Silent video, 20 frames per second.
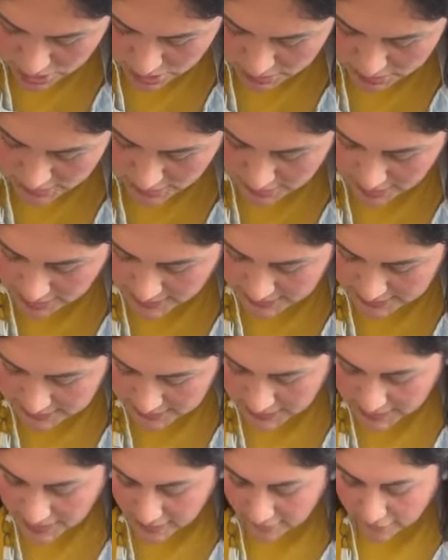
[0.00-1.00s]
is just an
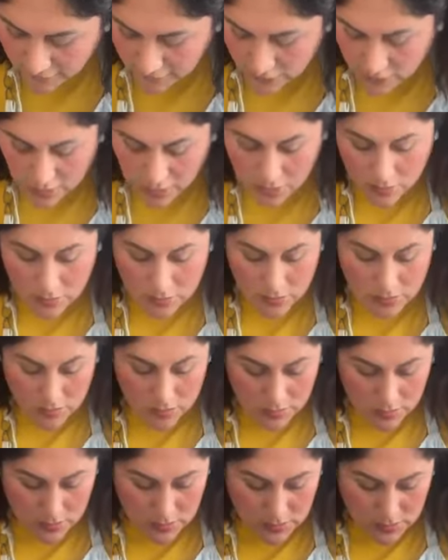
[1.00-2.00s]
idea for you
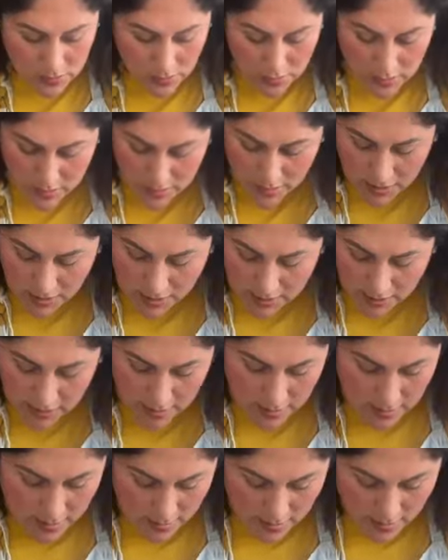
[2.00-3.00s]
to do
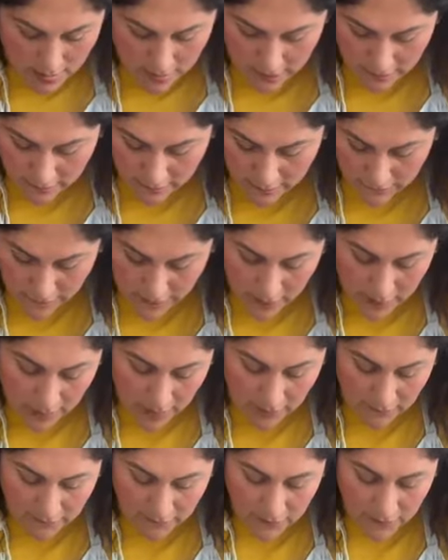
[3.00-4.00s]
something
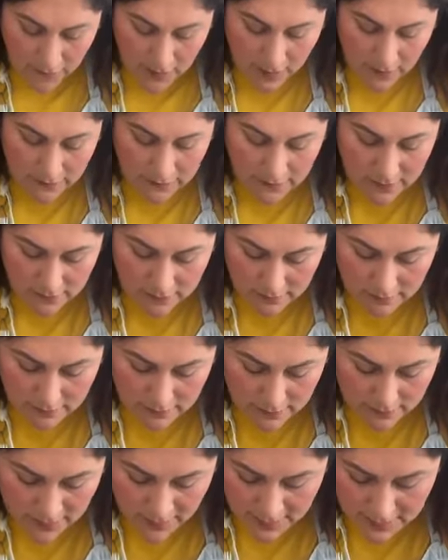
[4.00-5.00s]
fun. If you have
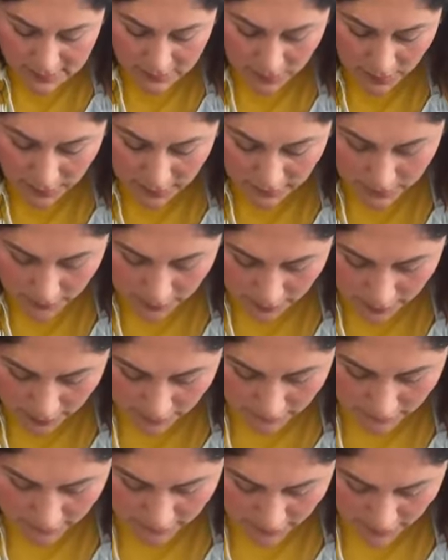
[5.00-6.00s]
this
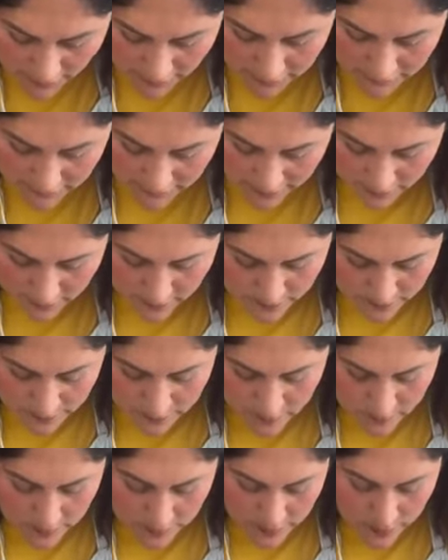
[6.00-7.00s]
paper, if you have a
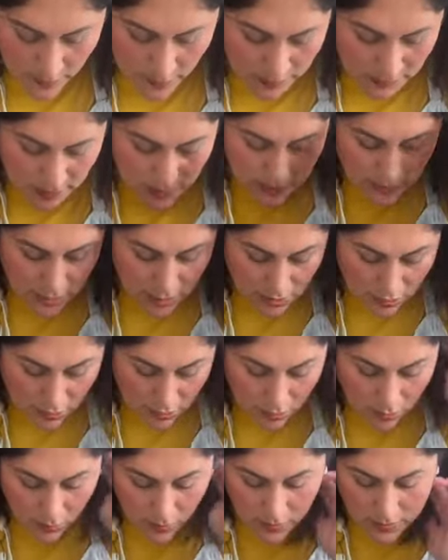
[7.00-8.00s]
pumpkin that
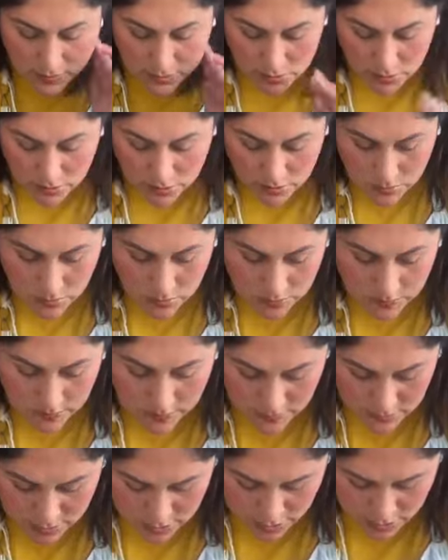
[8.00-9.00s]
you don't know what to
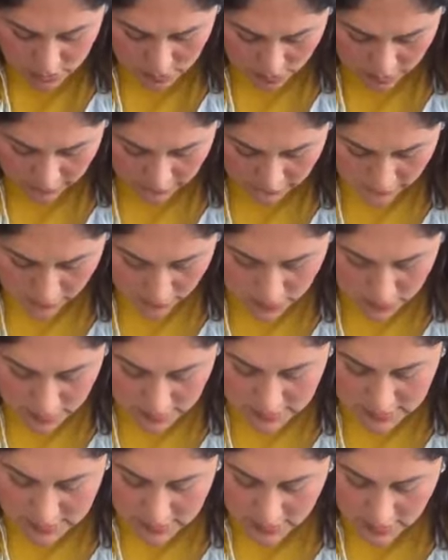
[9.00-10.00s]
do, just to give you
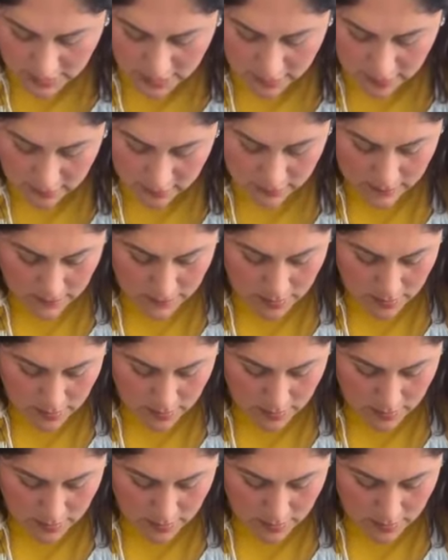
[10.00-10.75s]
an idea.